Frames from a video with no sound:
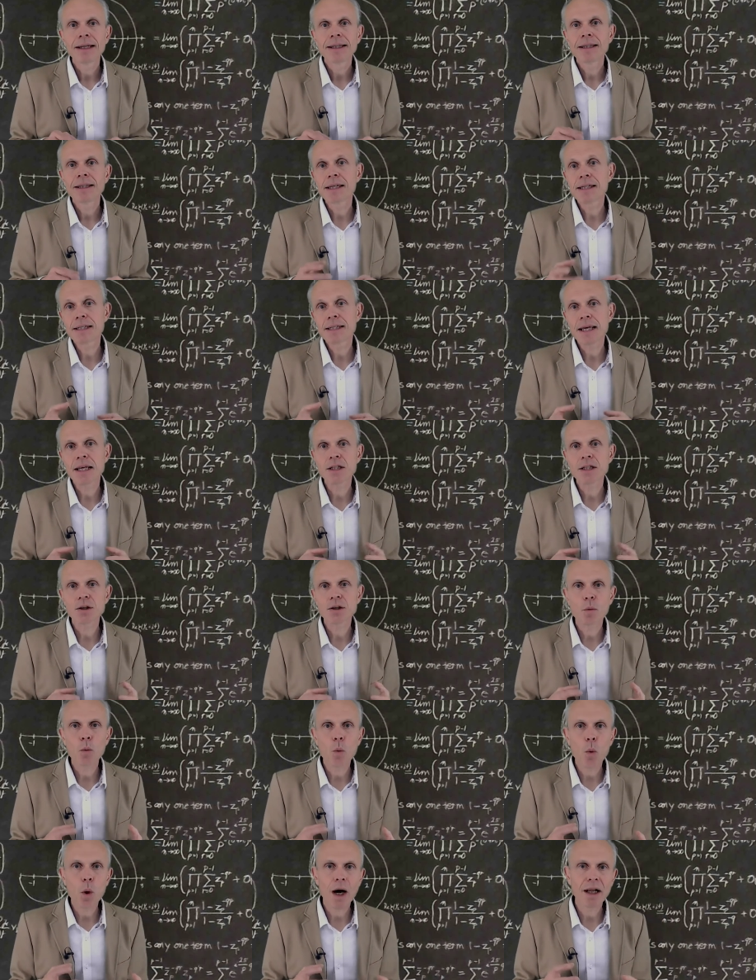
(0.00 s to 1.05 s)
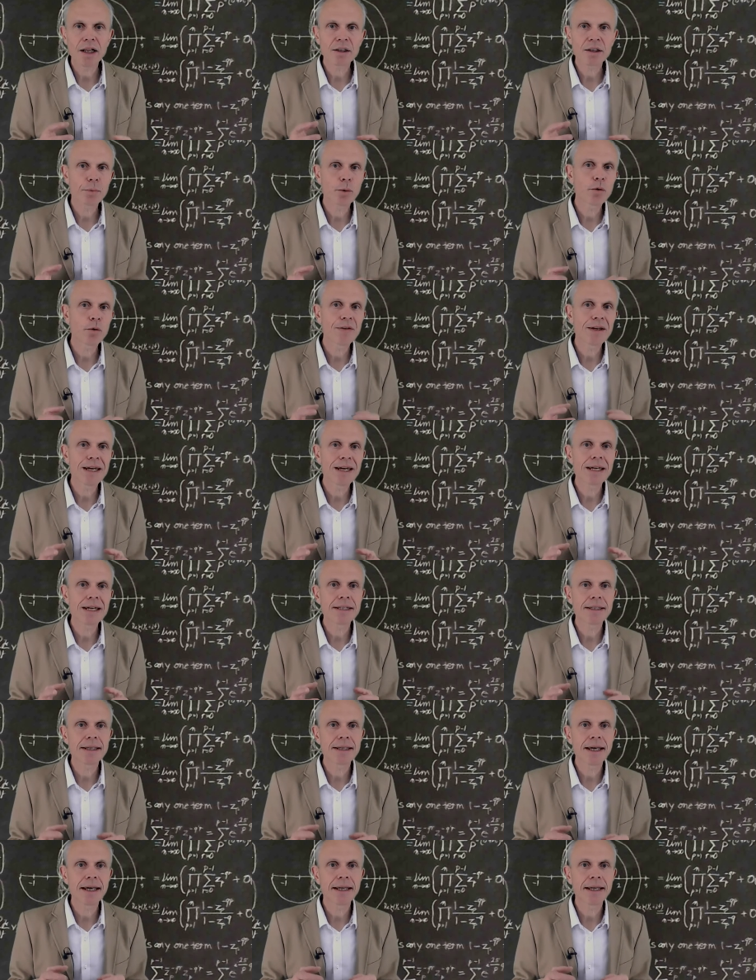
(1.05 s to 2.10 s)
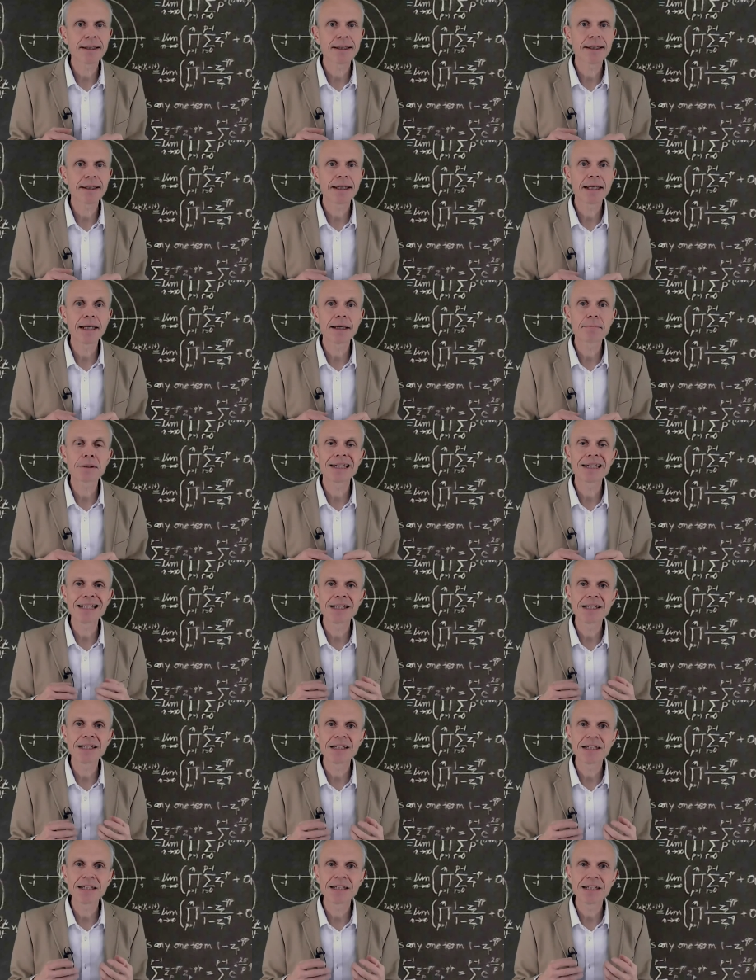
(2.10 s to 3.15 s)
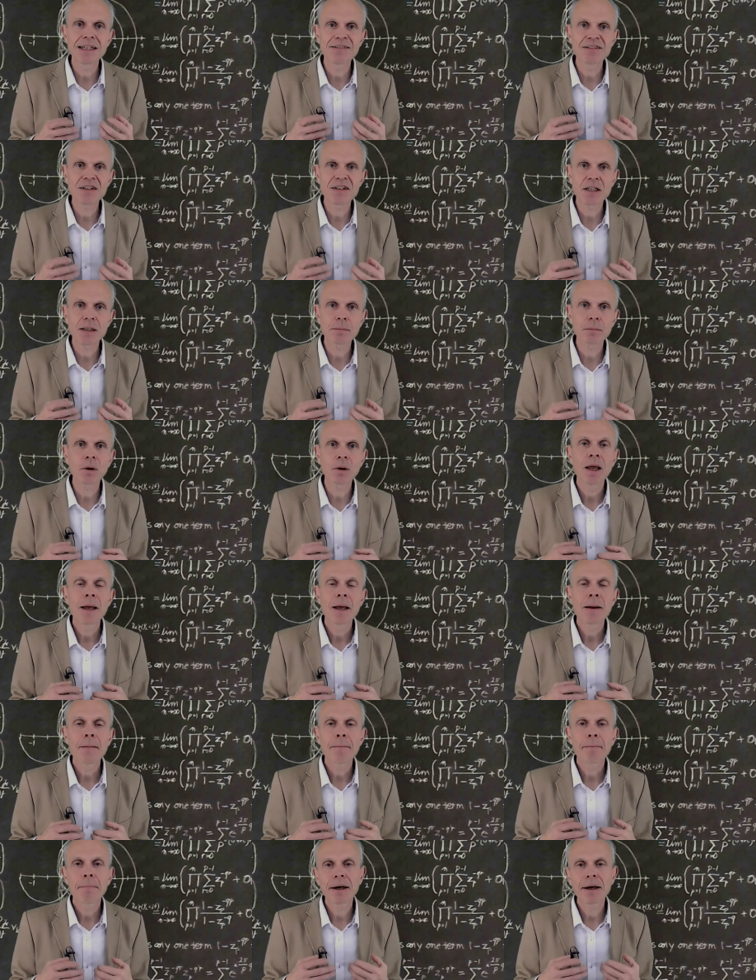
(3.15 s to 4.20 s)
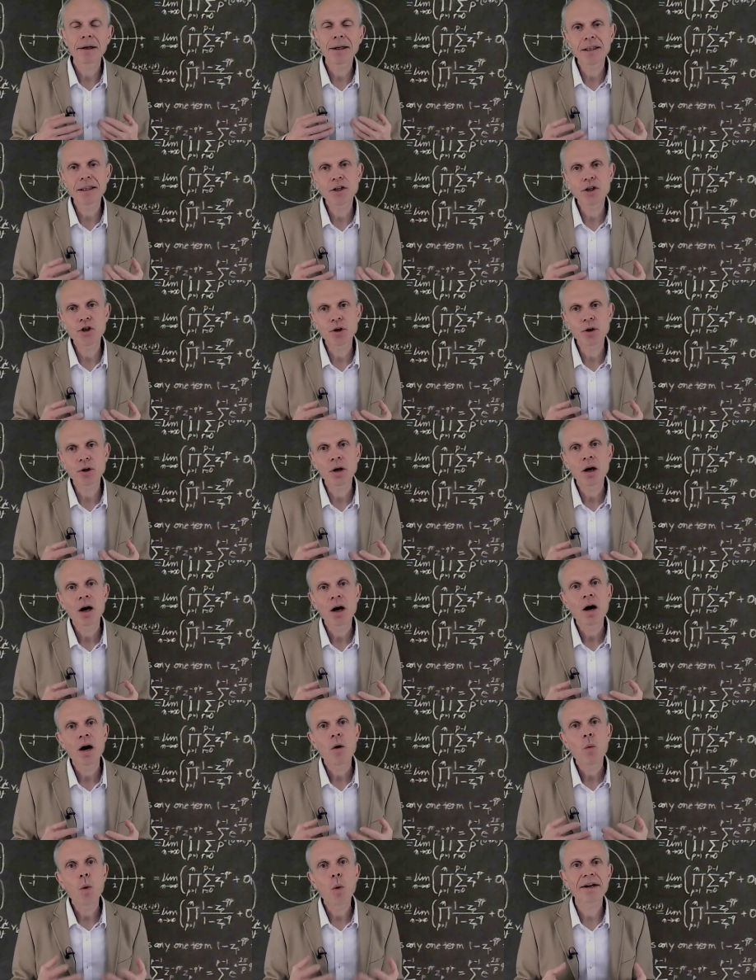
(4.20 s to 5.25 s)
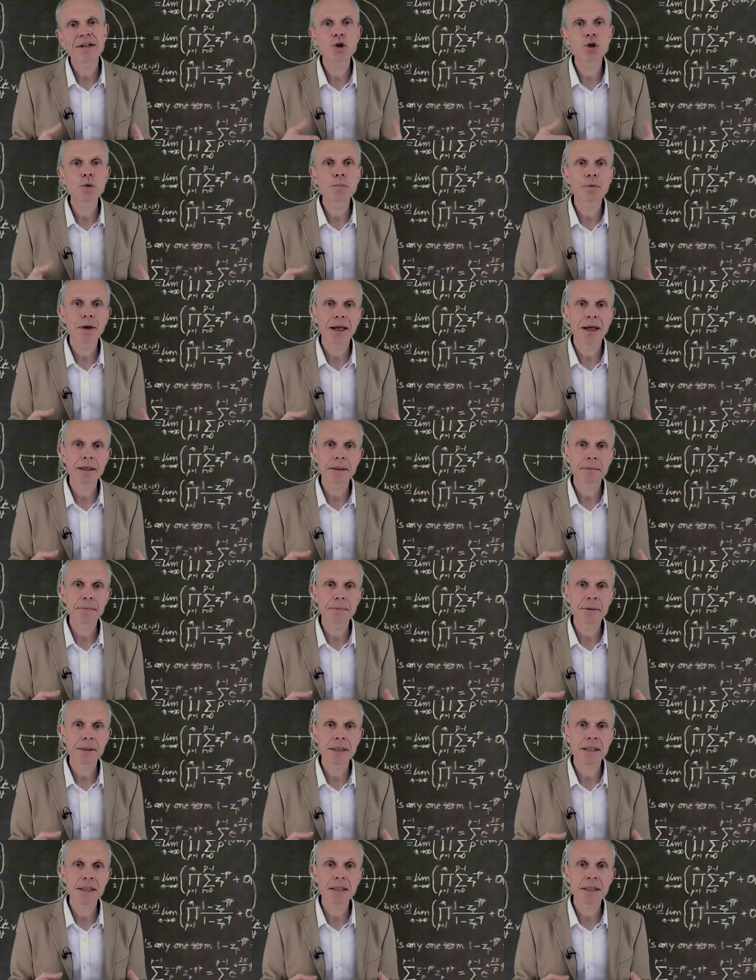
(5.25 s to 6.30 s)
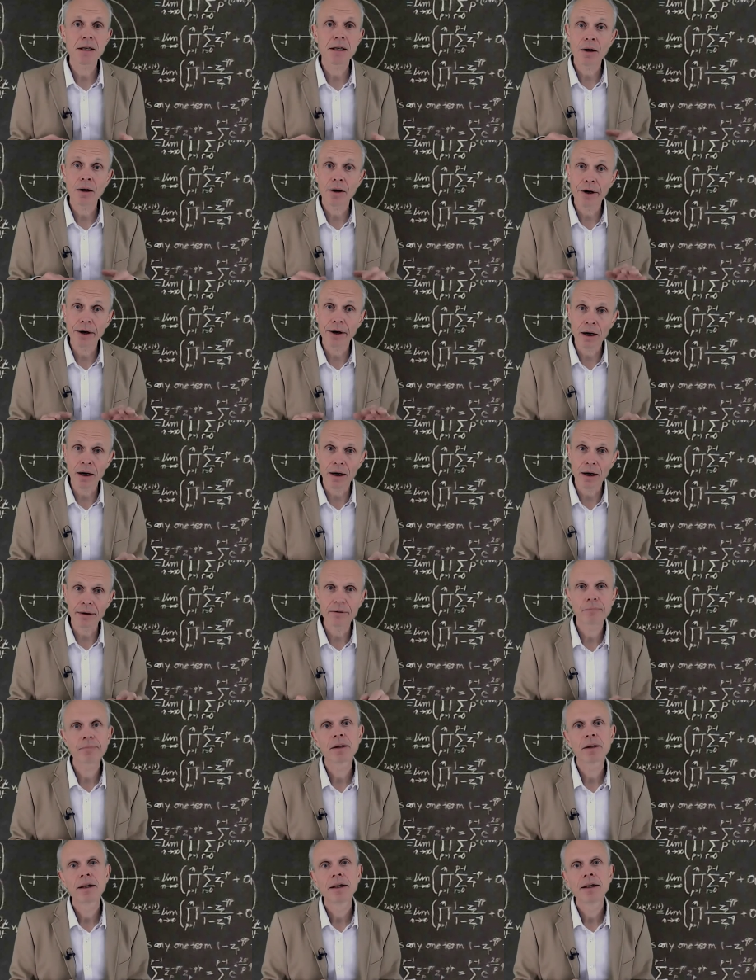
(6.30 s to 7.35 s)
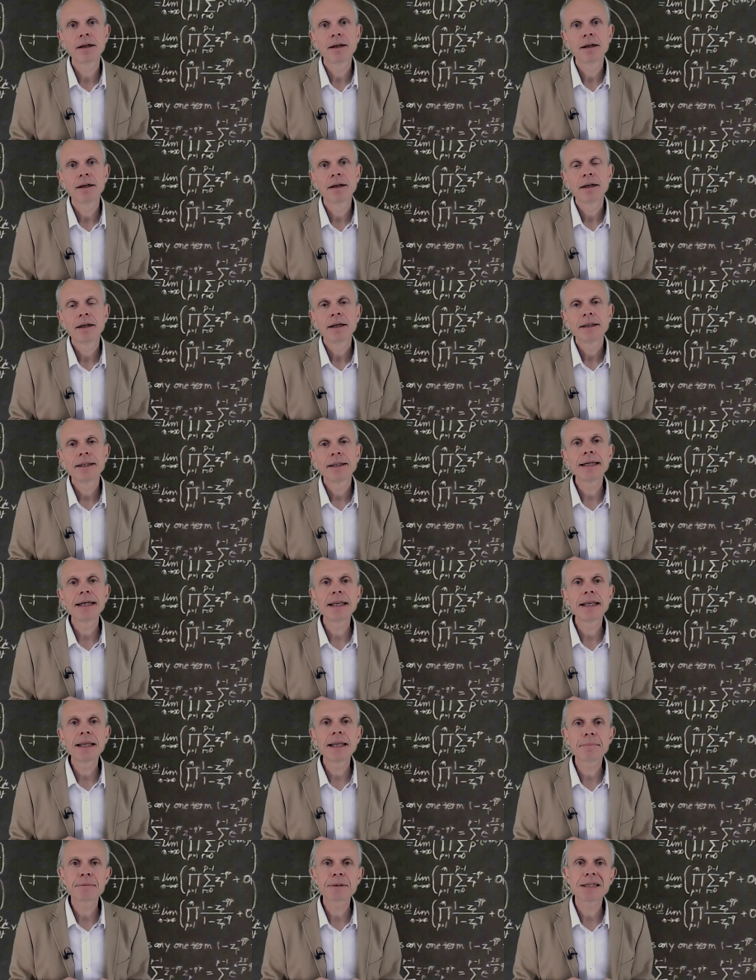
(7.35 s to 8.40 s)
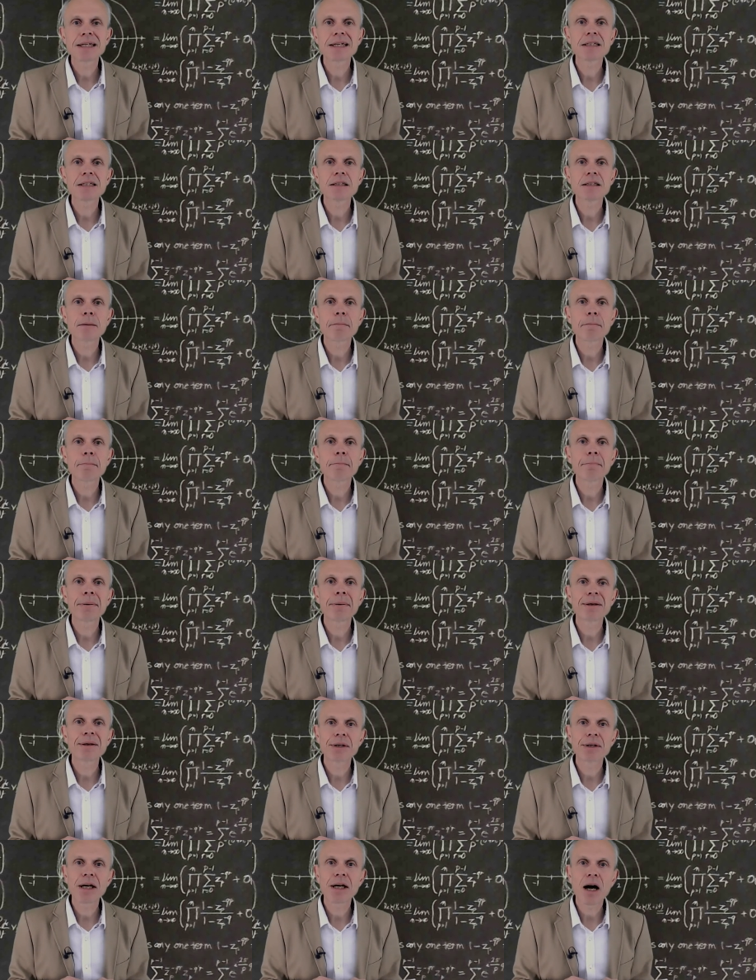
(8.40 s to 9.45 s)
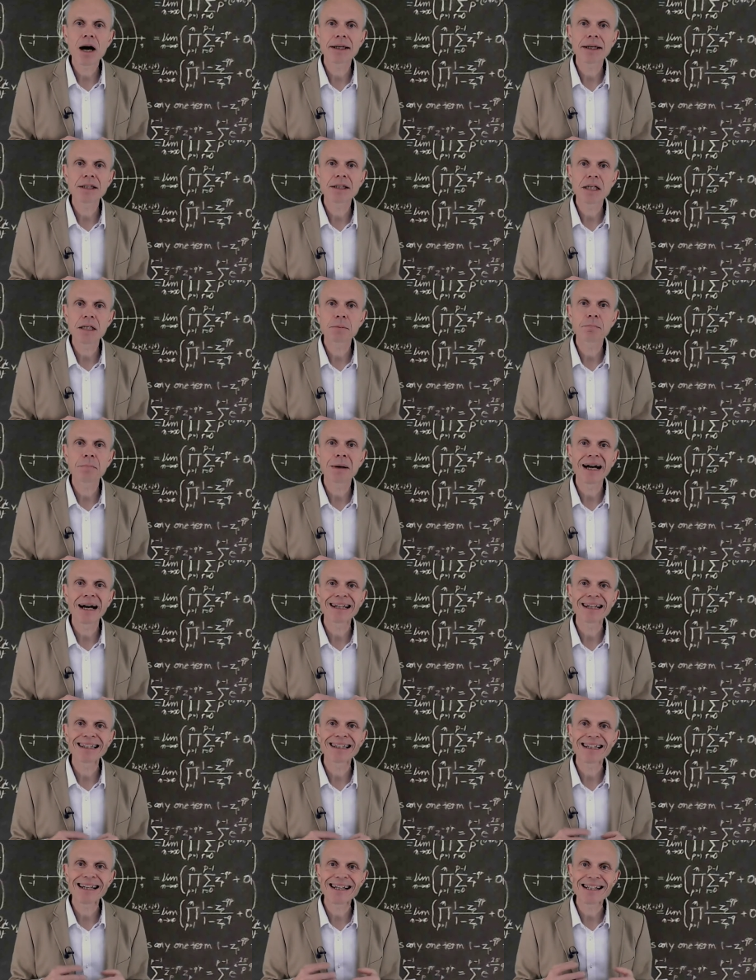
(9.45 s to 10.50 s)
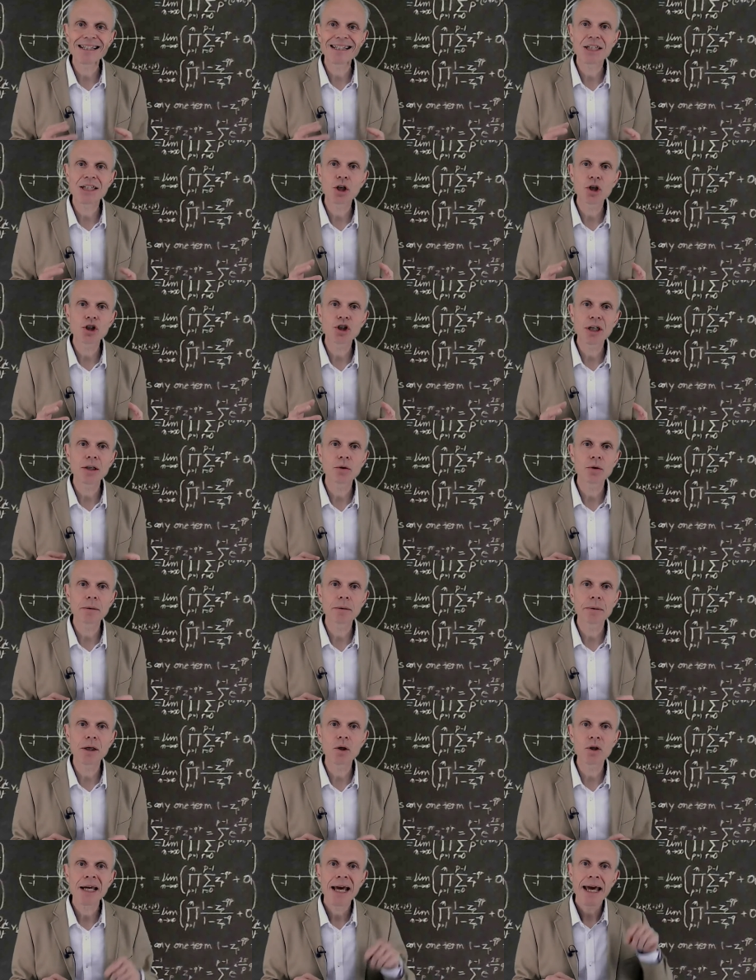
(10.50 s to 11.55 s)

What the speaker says: The essence of Wiles' proof is that the ellipse is divisible by an integer, whereas the superellipses are not. The ellipse is a periodic despite its continuity because